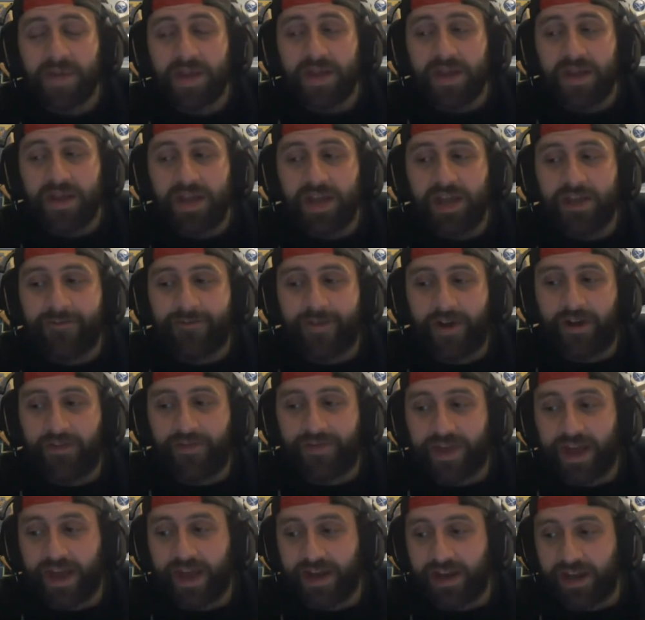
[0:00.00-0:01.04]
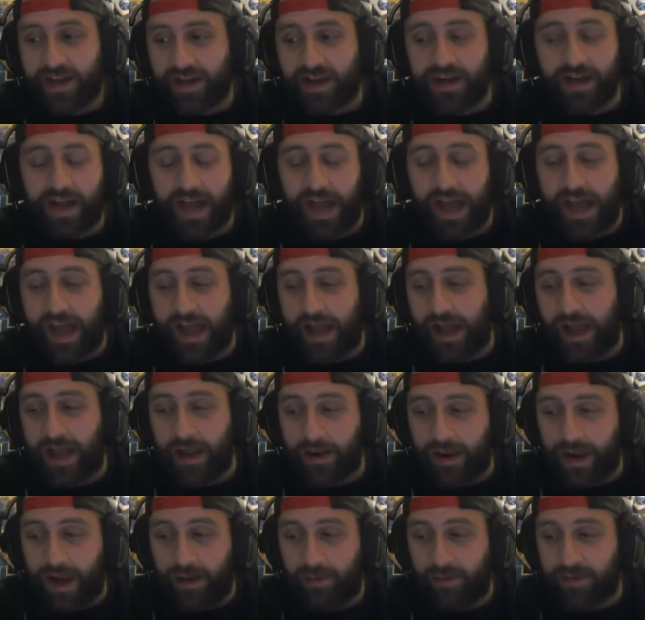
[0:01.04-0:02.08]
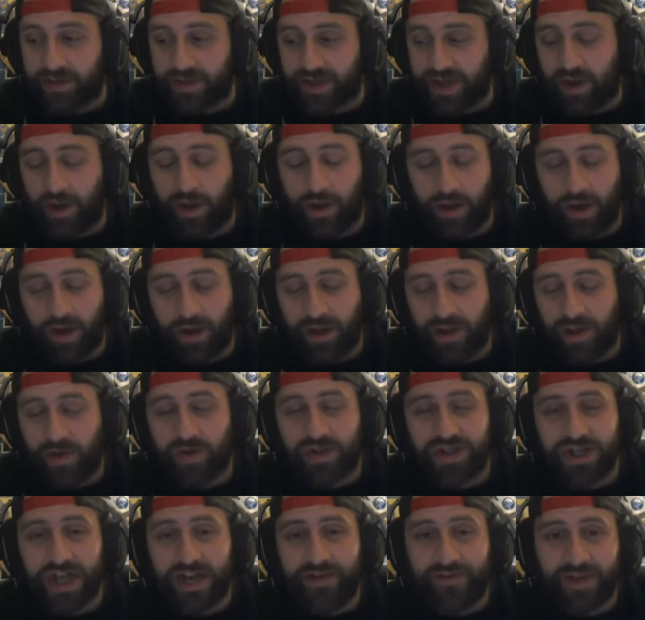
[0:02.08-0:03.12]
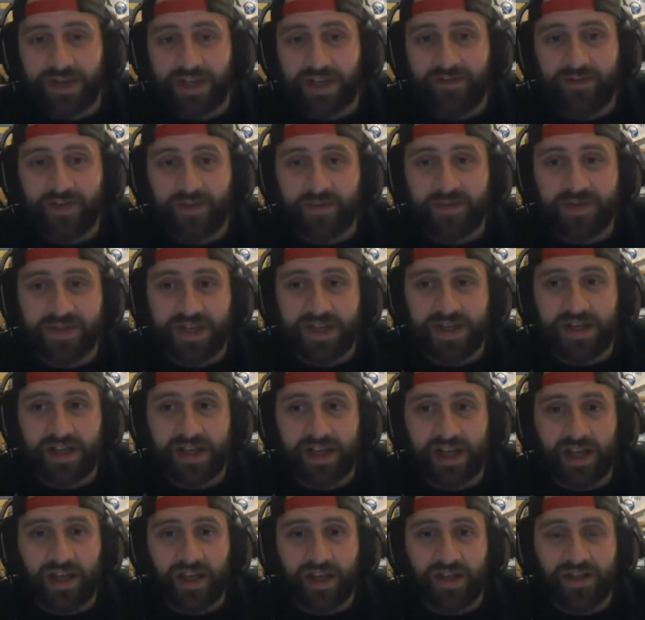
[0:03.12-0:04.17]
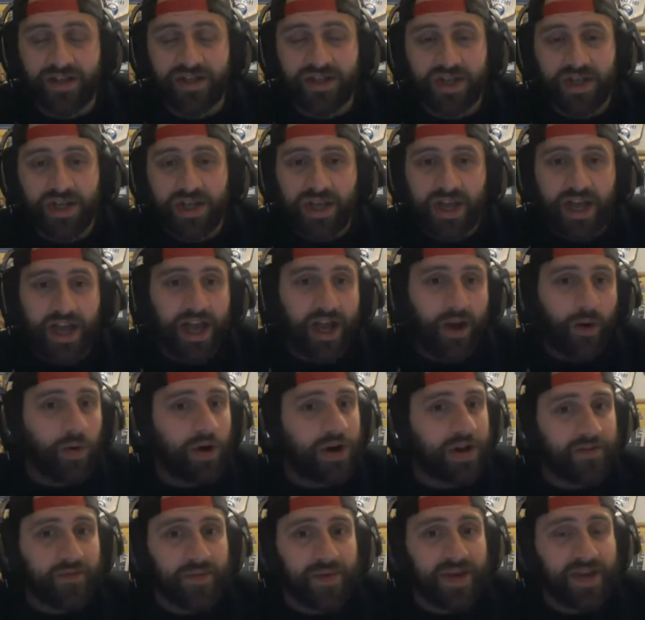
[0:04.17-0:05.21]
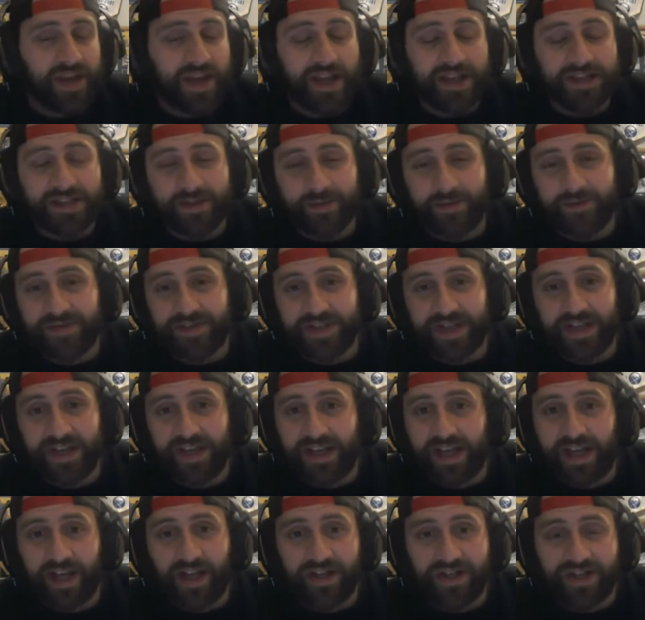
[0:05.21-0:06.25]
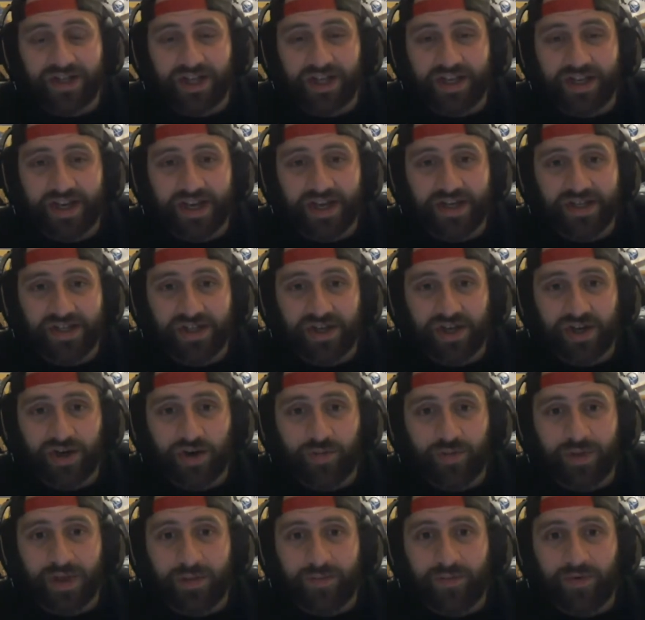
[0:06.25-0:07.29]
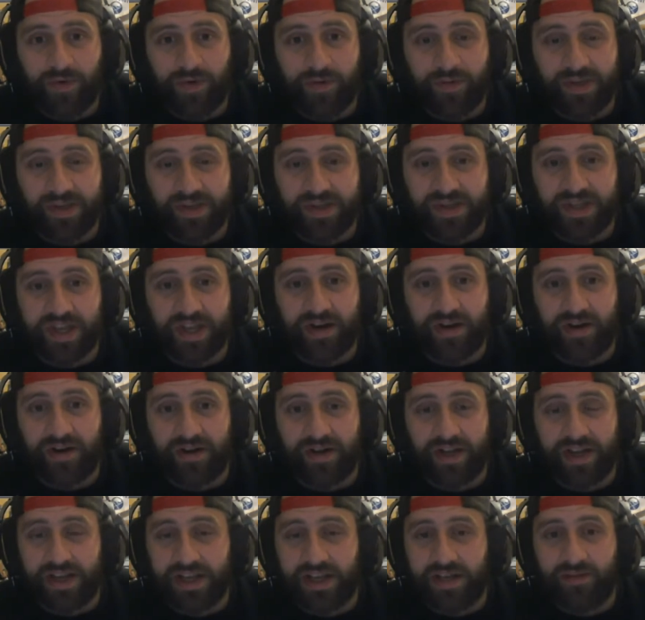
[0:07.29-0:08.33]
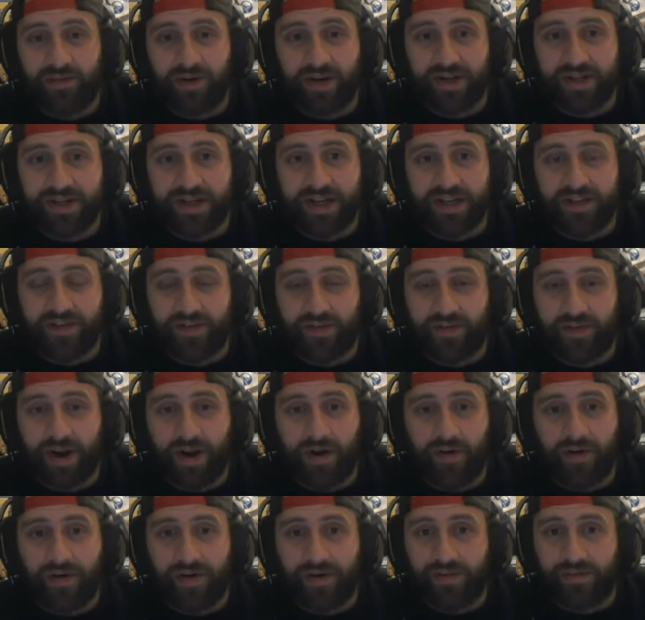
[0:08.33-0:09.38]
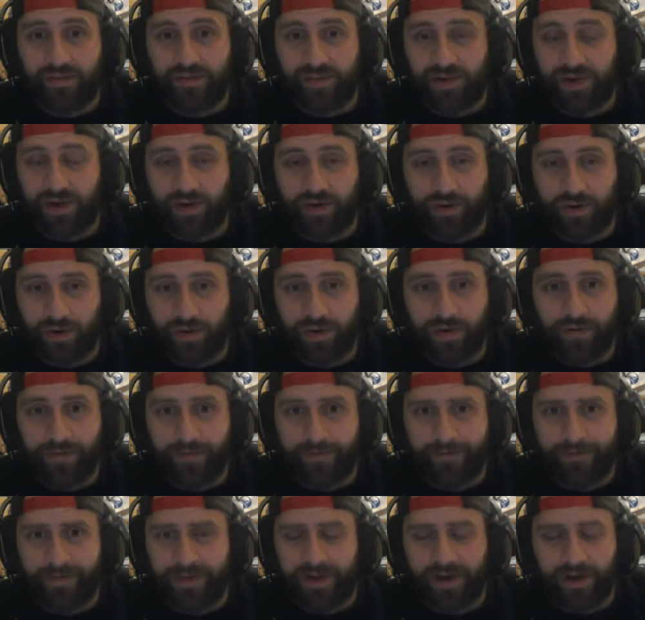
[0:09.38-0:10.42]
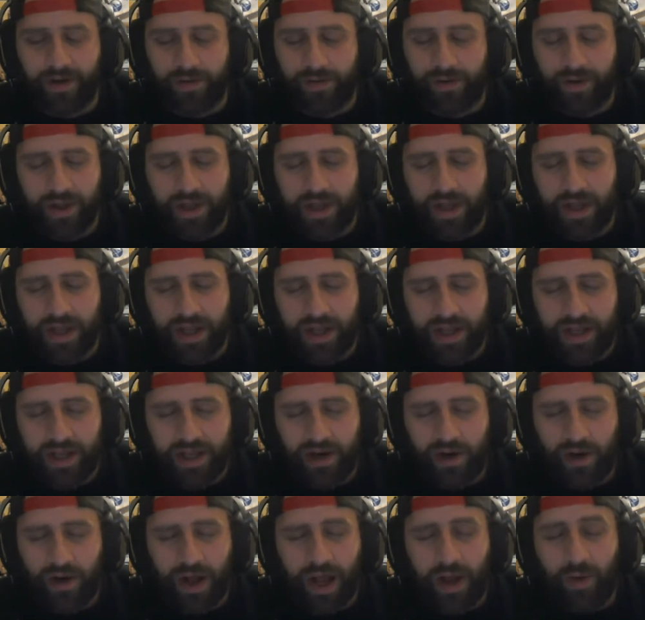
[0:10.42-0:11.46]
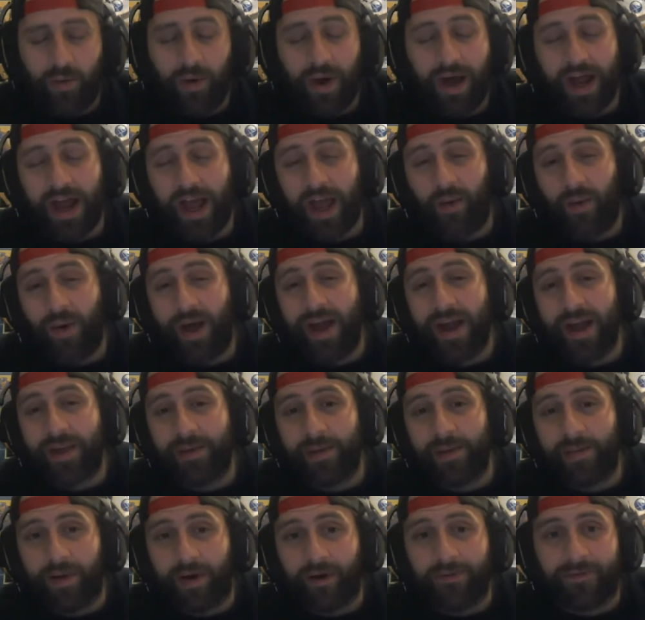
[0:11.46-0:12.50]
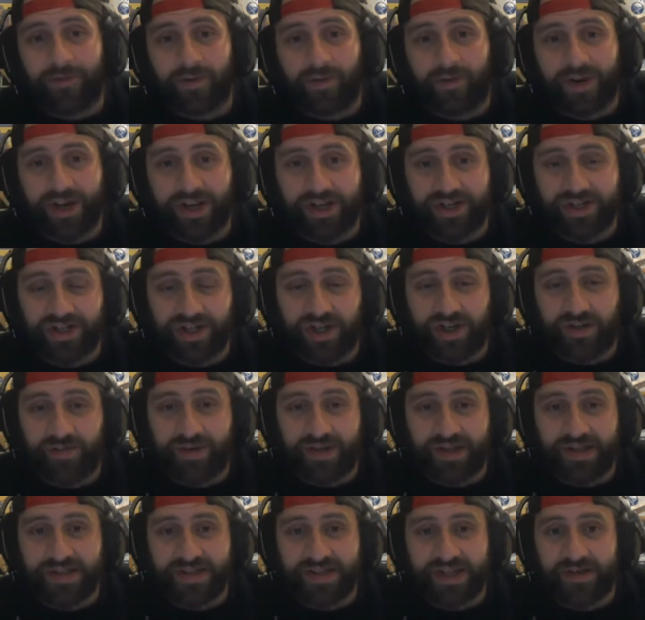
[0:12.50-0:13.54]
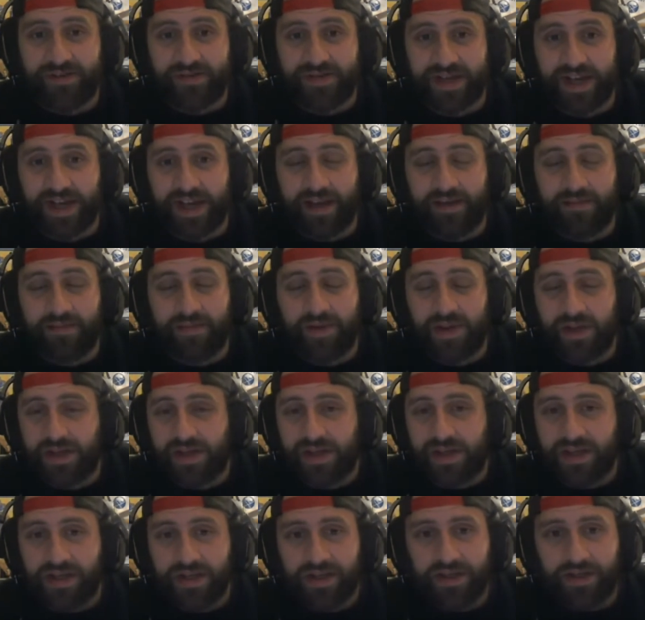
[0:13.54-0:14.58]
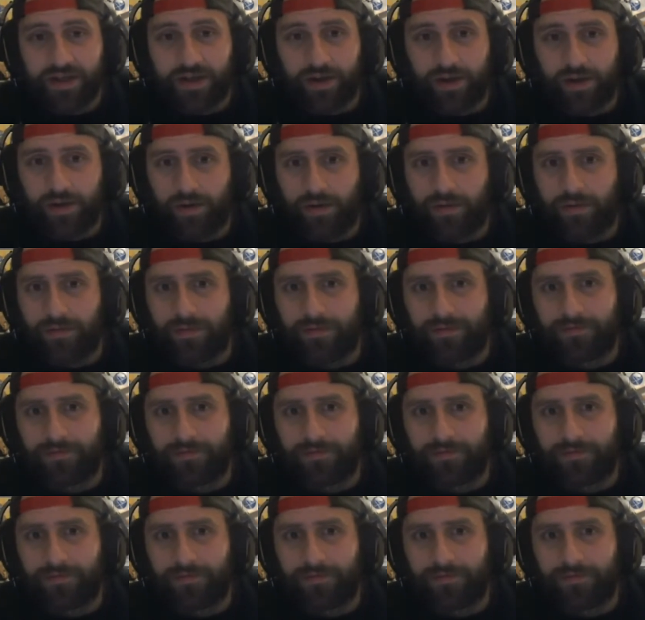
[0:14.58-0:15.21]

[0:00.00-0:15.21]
he felt that, and I was a huge advocate of him staying in college. I wouldn't even be against him if staying in college again next year. I know people will be scared that he might take the route and, you know, go to, you know, I want him in Buffalo next year, but at the same time, you know,